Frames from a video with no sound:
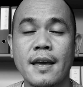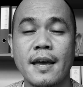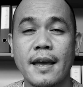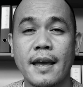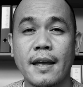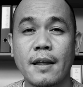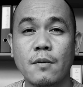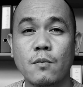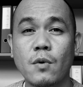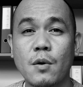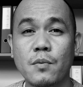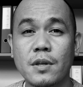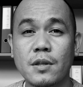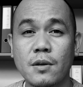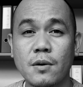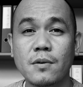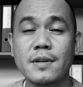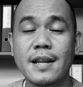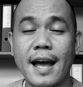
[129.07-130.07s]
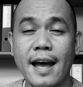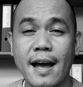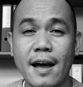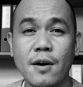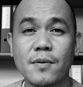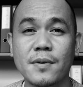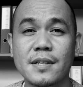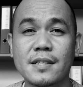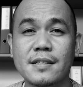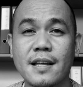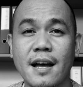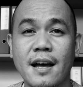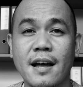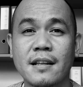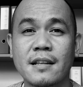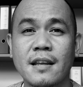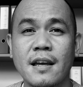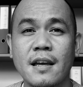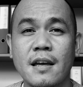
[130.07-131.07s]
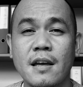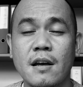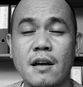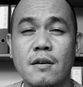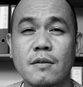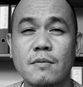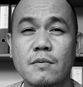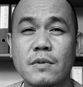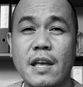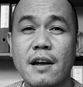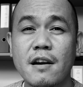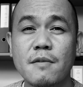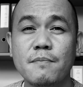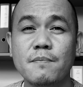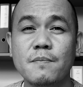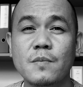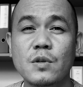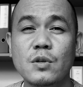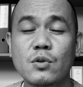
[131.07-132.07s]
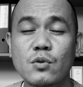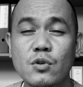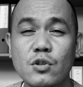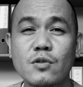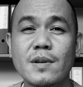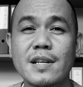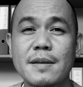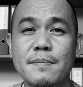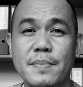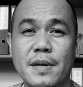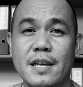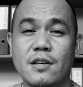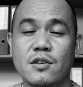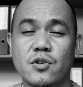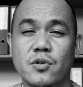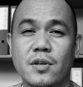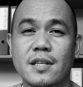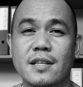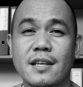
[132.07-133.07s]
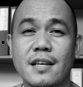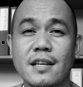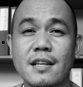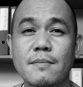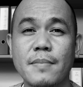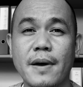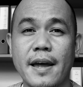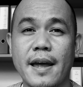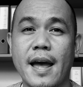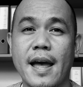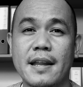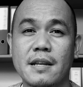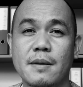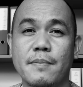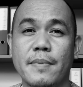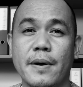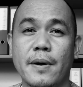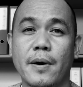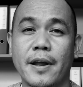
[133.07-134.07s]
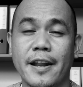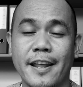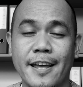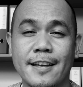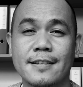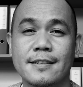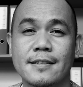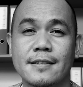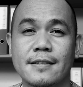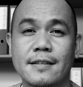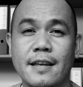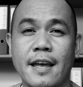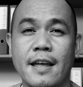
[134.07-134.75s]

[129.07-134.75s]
And what we know now is that they are usually being treated by antibiotics.